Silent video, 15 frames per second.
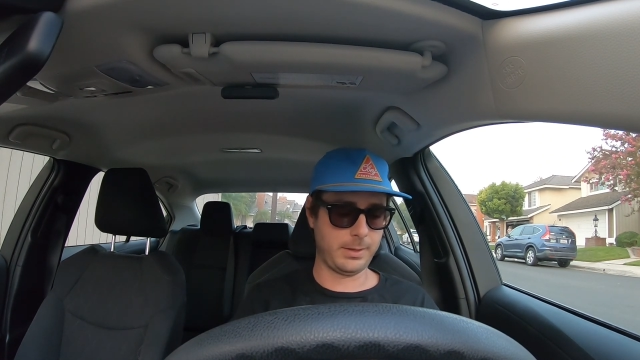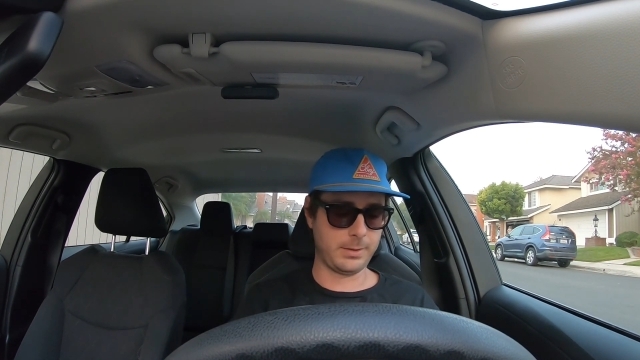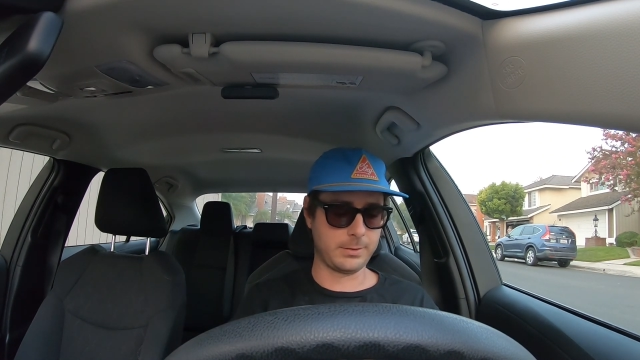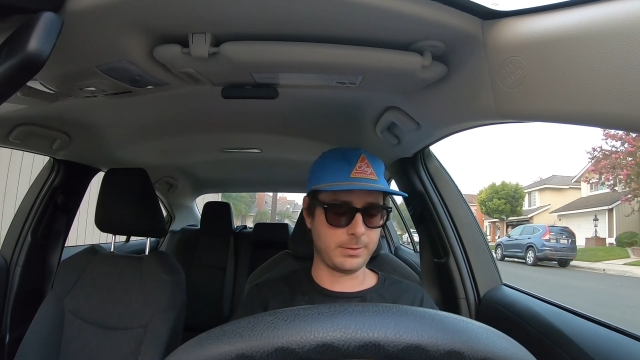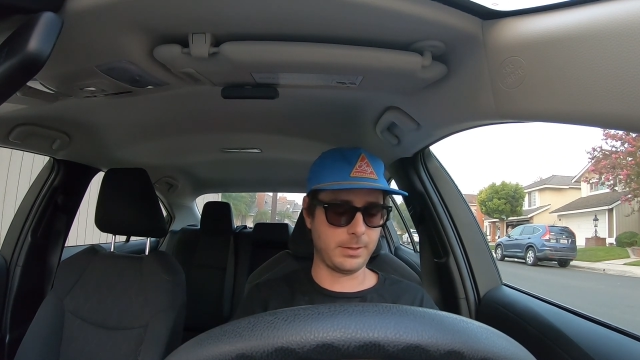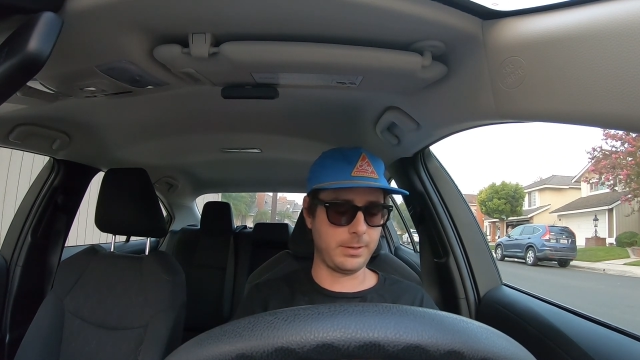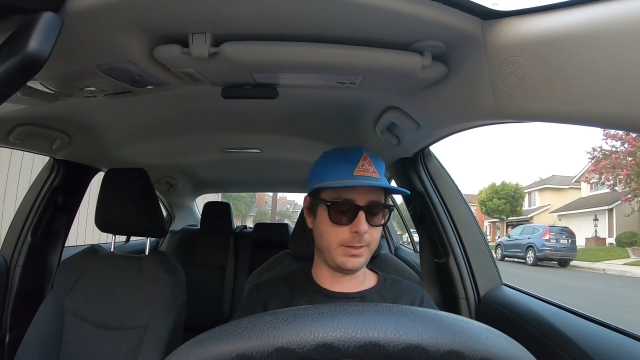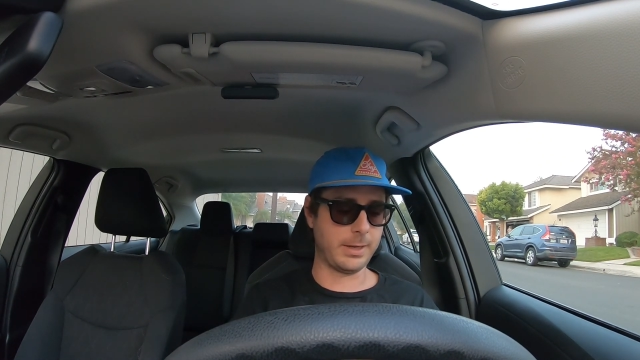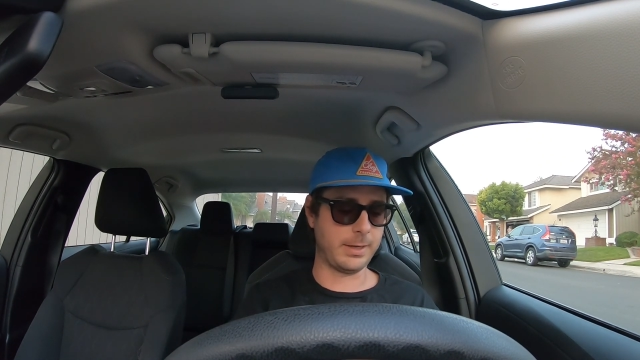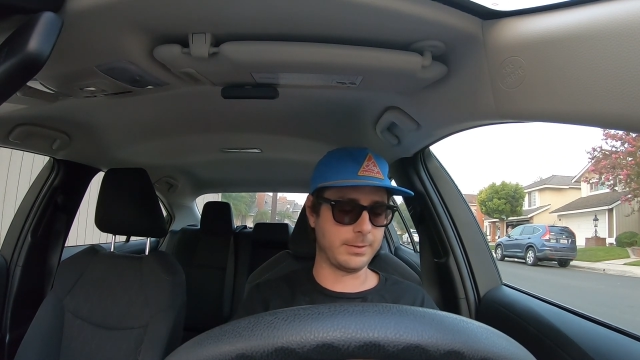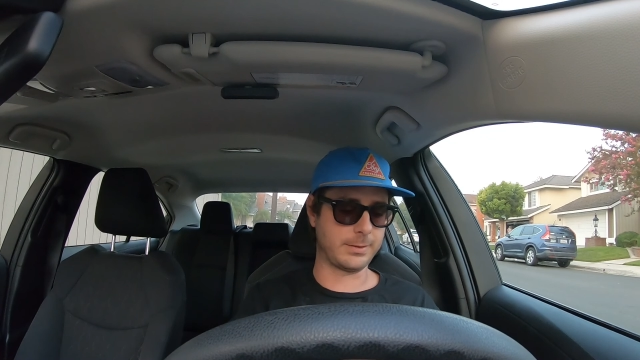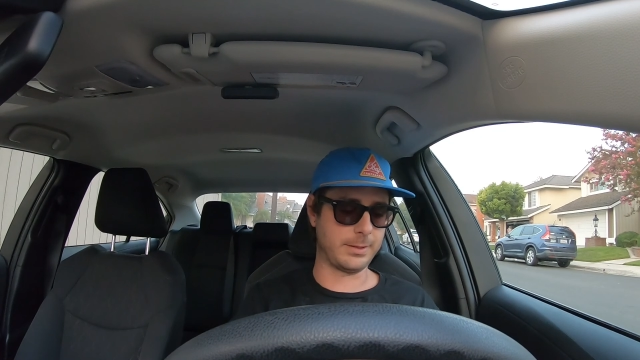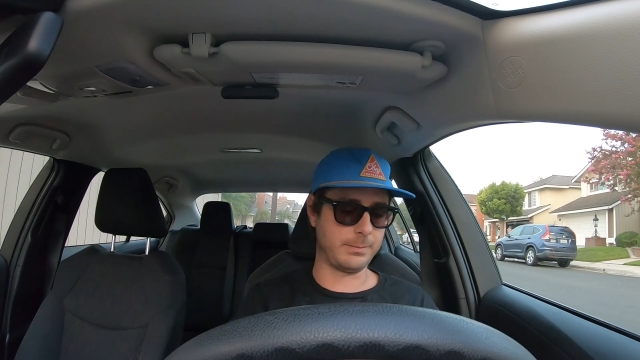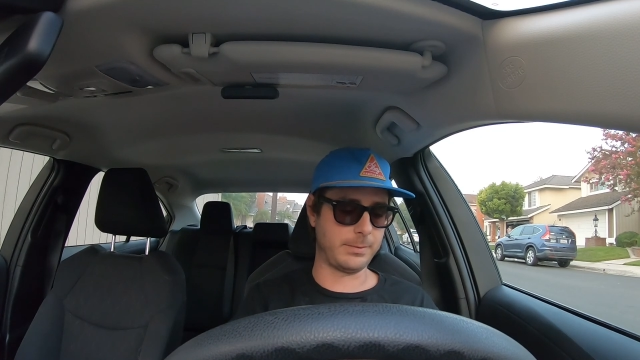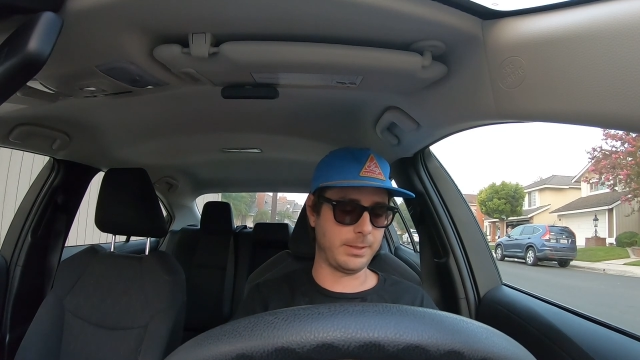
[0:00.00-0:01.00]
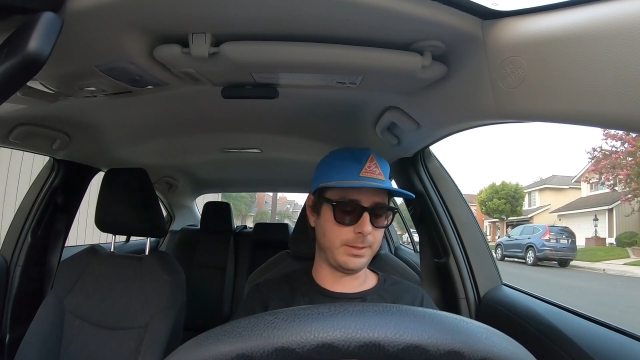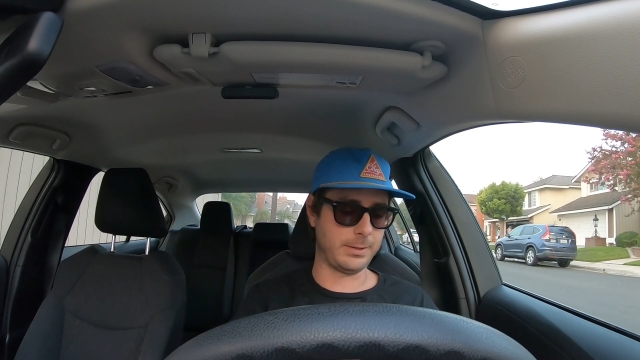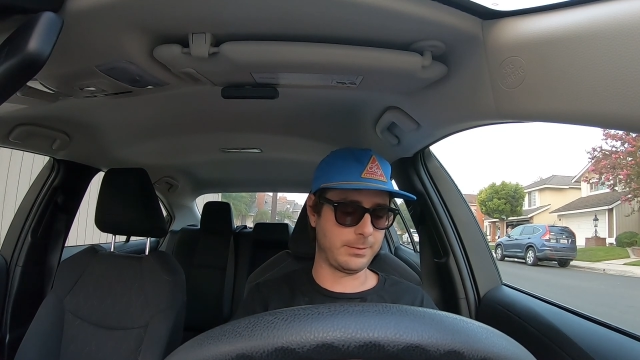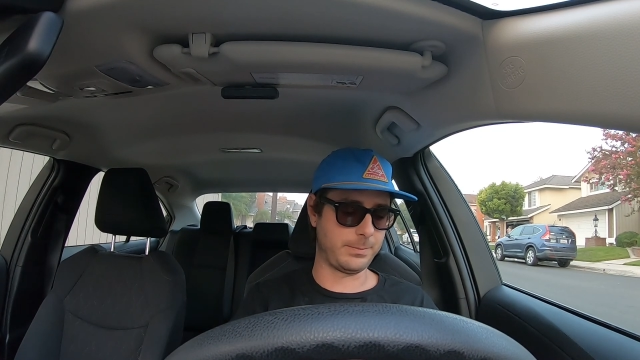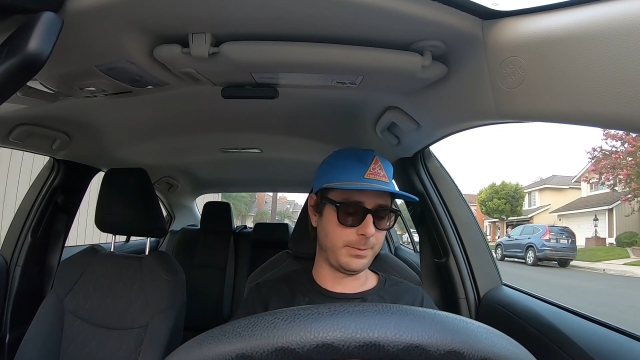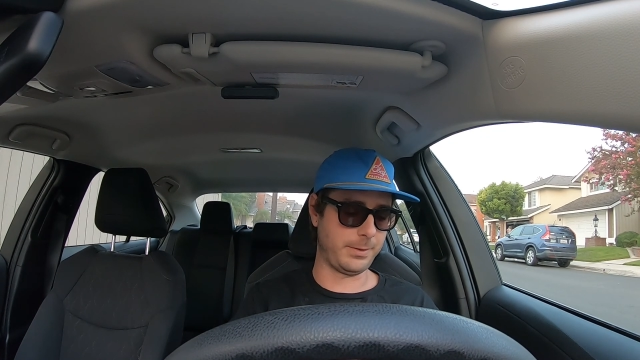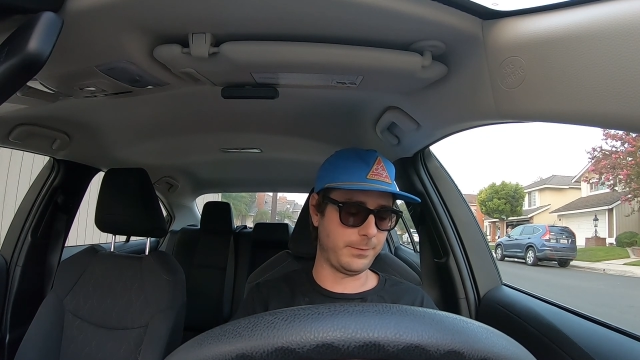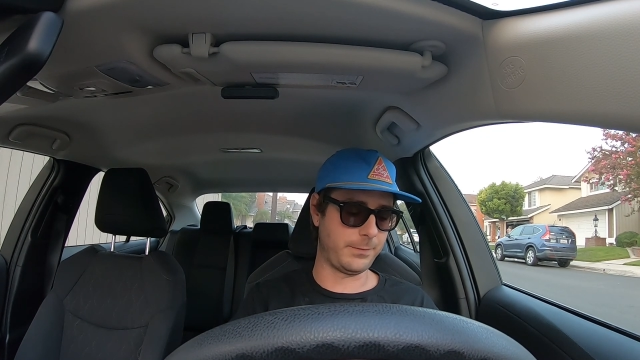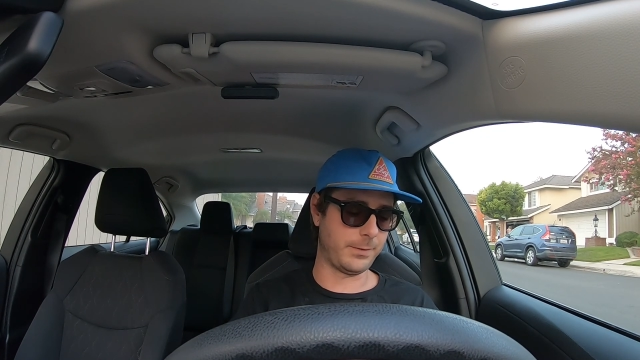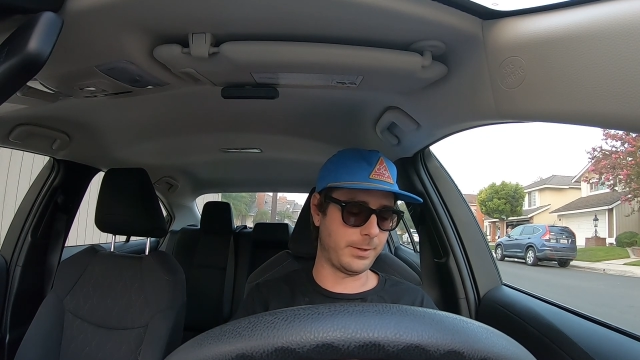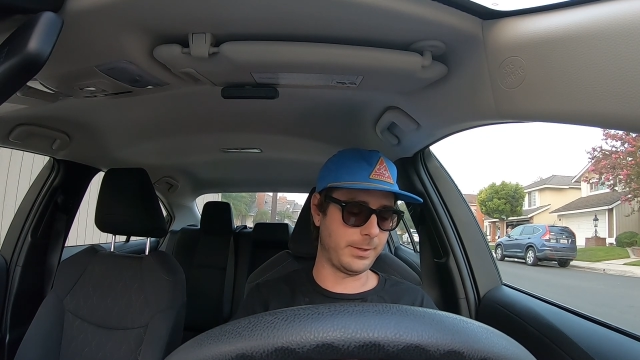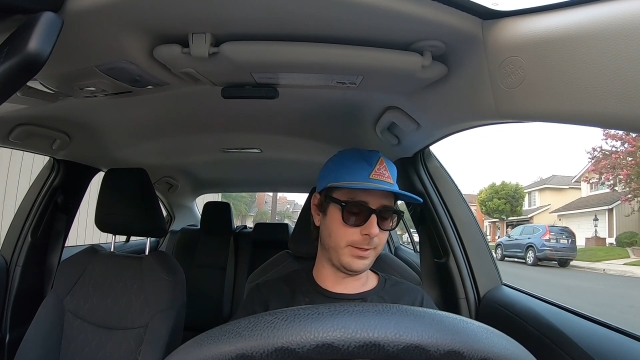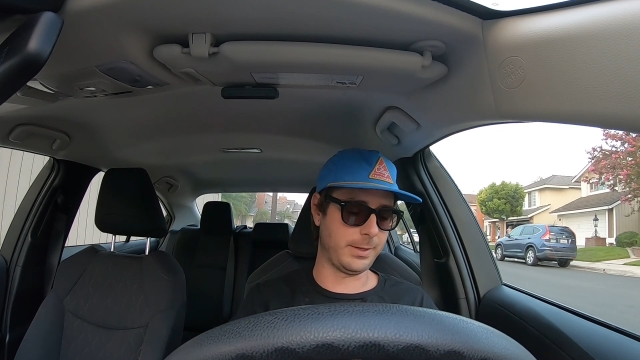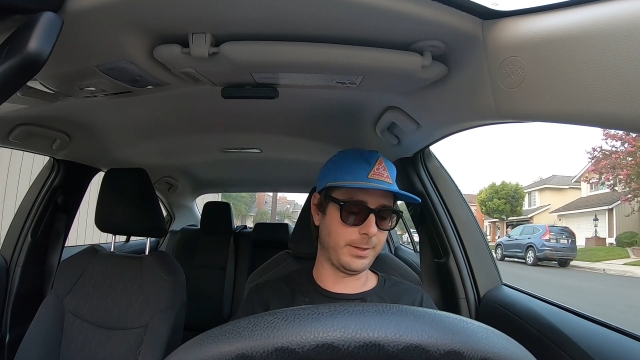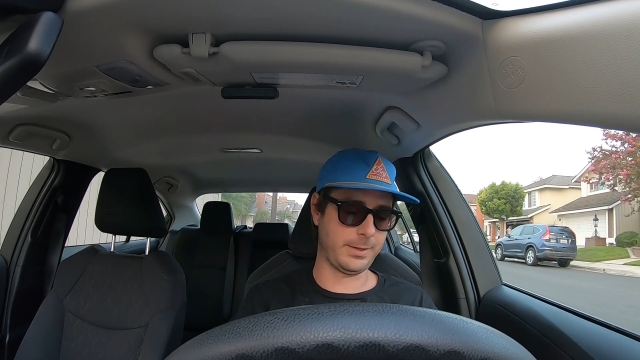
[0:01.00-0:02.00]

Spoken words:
Show you guys something that's pretty funny.